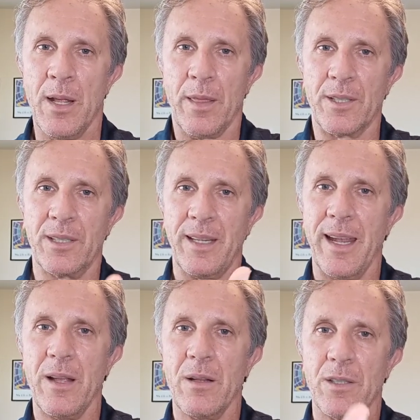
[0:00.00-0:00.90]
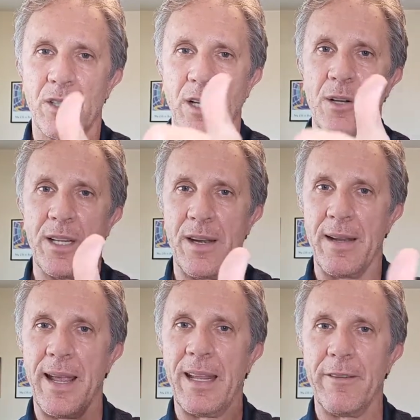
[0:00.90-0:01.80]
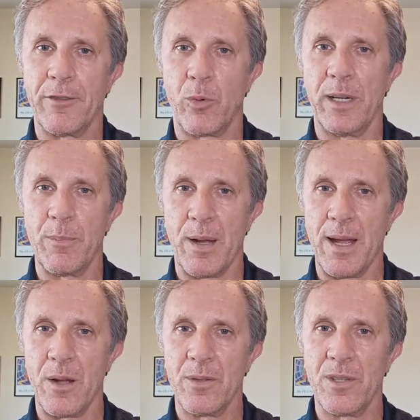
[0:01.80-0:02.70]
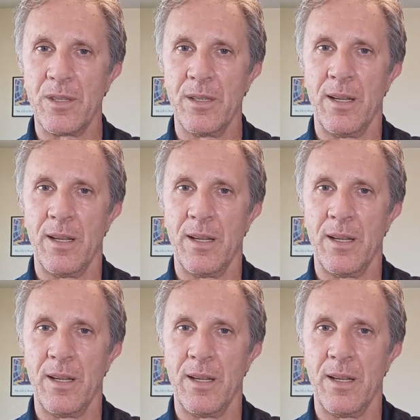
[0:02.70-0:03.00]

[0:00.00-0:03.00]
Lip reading: the scale starts at negative 20 pounds,